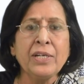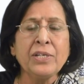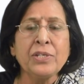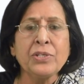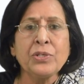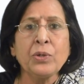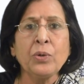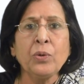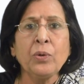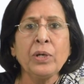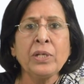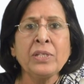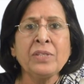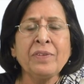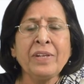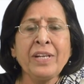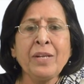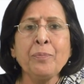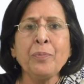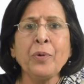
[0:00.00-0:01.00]
So it's
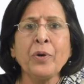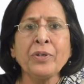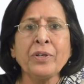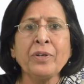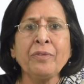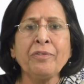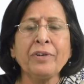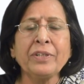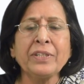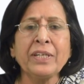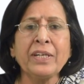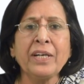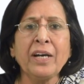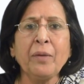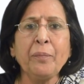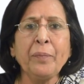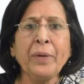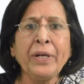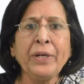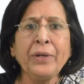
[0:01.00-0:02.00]
very important for the
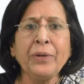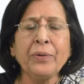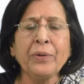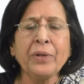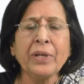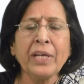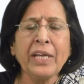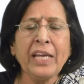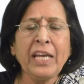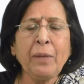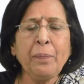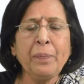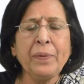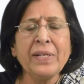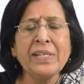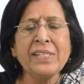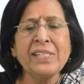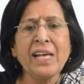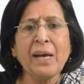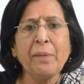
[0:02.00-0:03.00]
government to keep
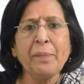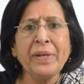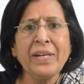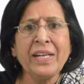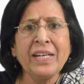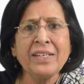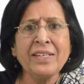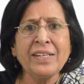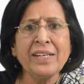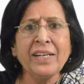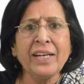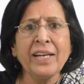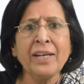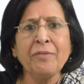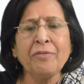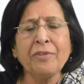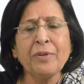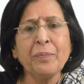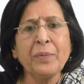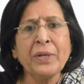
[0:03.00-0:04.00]
disseminating
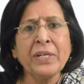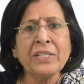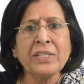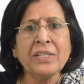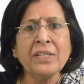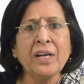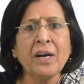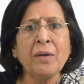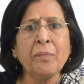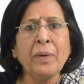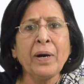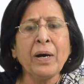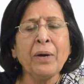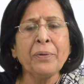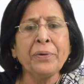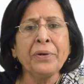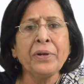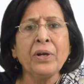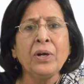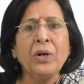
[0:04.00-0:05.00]
information
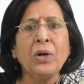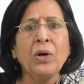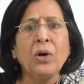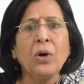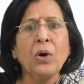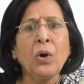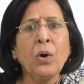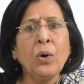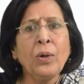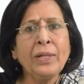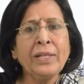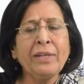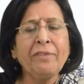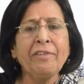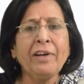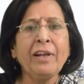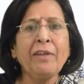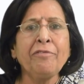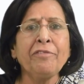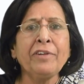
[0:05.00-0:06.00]
about all the
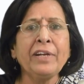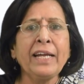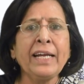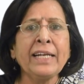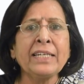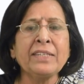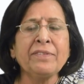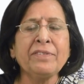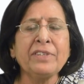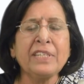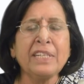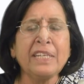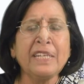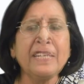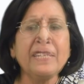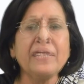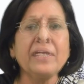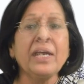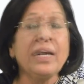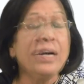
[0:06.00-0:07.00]
welfare
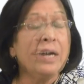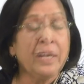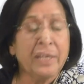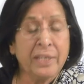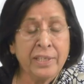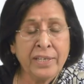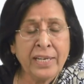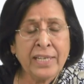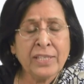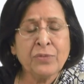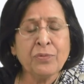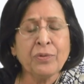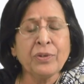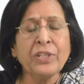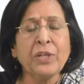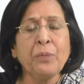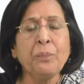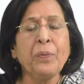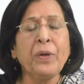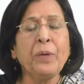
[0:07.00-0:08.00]
activities it does for
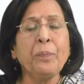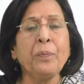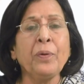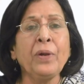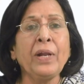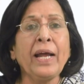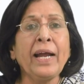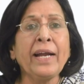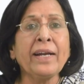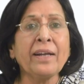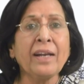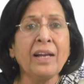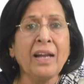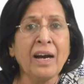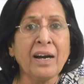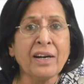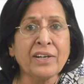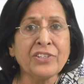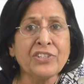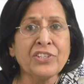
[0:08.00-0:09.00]
the people at
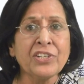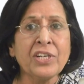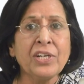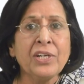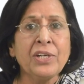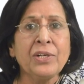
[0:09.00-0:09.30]
large.